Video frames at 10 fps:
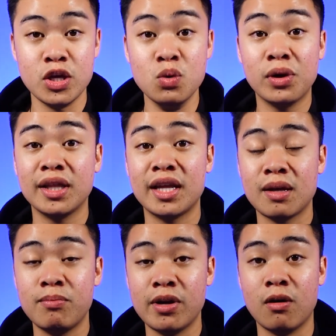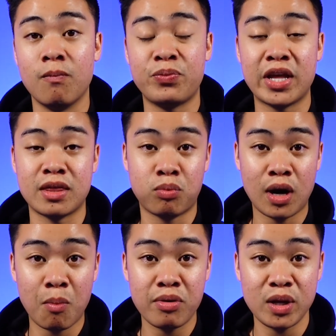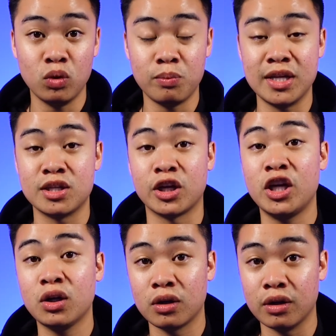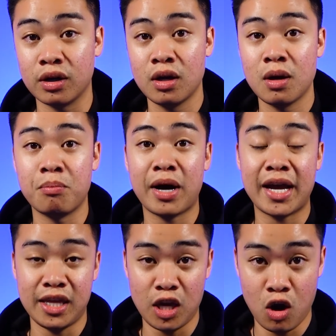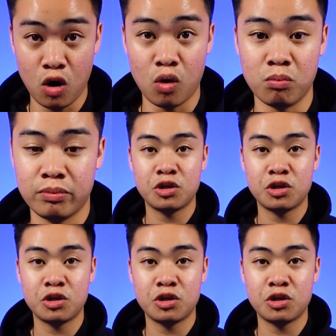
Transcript: you can let them know that the property will be secured by the home home.